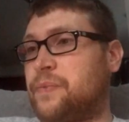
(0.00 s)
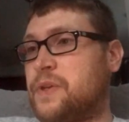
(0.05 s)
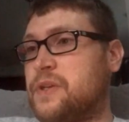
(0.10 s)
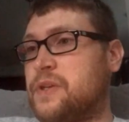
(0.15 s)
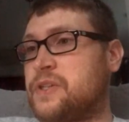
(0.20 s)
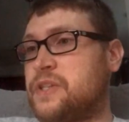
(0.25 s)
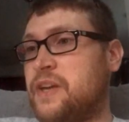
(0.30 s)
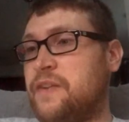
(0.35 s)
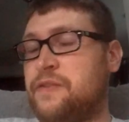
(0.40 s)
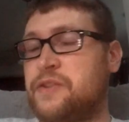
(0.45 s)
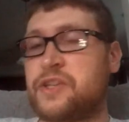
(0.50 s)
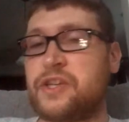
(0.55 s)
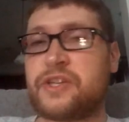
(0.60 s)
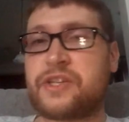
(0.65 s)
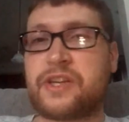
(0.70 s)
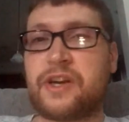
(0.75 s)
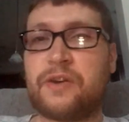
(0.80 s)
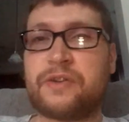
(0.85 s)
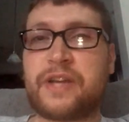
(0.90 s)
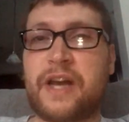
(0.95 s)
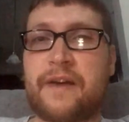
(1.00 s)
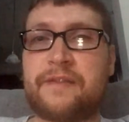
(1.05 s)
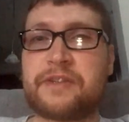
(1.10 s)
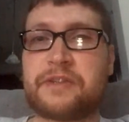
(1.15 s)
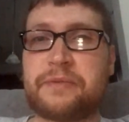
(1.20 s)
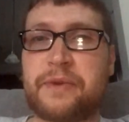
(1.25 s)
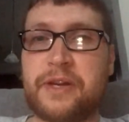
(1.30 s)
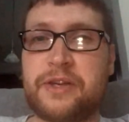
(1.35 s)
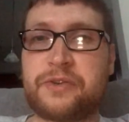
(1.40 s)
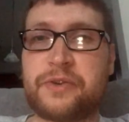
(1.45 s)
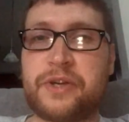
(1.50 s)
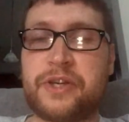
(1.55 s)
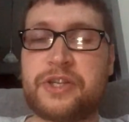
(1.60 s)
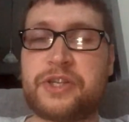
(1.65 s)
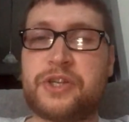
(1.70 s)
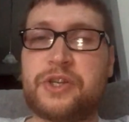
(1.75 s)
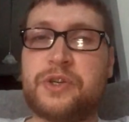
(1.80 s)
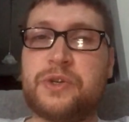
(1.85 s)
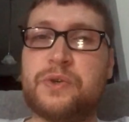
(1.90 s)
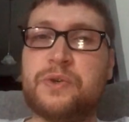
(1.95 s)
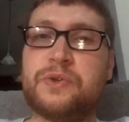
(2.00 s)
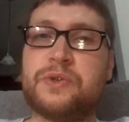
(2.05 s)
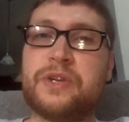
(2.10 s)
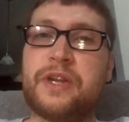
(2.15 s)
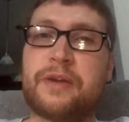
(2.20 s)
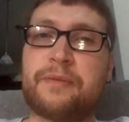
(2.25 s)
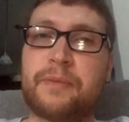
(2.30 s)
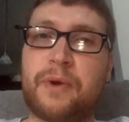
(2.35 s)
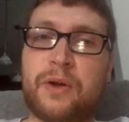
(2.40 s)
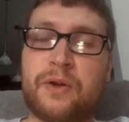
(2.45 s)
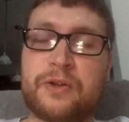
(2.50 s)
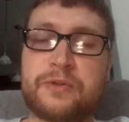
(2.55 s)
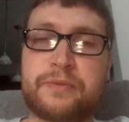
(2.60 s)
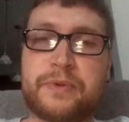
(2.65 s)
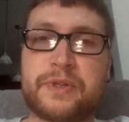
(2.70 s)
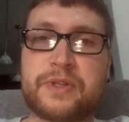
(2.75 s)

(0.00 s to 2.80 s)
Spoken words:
San Francisco's having some injury issues. Nick Mullins been